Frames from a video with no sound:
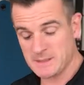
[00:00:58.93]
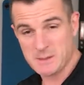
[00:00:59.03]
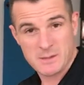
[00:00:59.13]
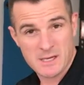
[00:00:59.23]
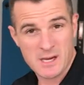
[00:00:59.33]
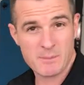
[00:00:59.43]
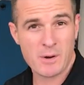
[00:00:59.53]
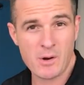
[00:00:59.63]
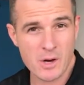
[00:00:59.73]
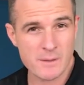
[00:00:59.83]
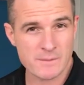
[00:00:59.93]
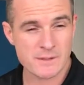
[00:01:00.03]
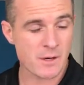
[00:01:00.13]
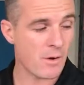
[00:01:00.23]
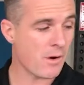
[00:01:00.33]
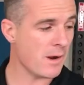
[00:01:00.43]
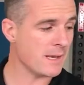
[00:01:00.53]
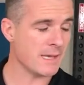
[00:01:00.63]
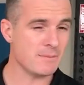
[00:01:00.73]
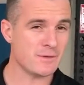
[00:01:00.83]
especially when they're going behind them. So
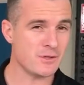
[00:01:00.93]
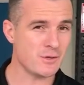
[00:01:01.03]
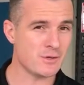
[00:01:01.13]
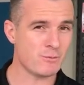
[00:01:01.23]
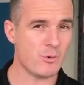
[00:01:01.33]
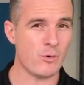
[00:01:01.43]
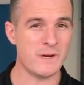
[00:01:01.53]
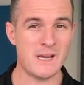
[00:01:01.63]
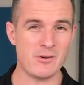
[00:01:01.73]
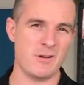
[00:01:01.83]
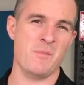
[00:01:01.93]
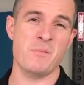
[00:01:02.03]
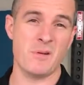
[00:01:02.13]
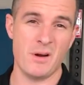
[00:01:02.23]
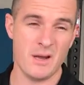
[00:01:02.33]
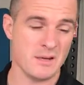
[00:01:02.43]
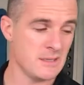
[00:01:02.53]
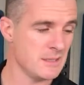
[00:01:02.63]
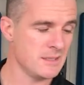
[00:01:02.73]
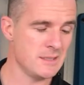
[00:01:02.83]
I get them to use a wall. Now, not a mirror,
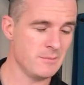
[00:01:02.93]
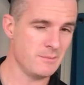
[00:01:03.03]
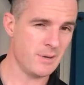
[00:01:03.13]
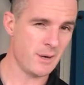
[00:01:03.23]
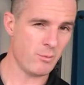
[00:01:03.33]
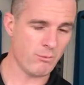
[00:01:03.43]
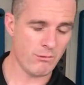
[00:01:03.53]
but a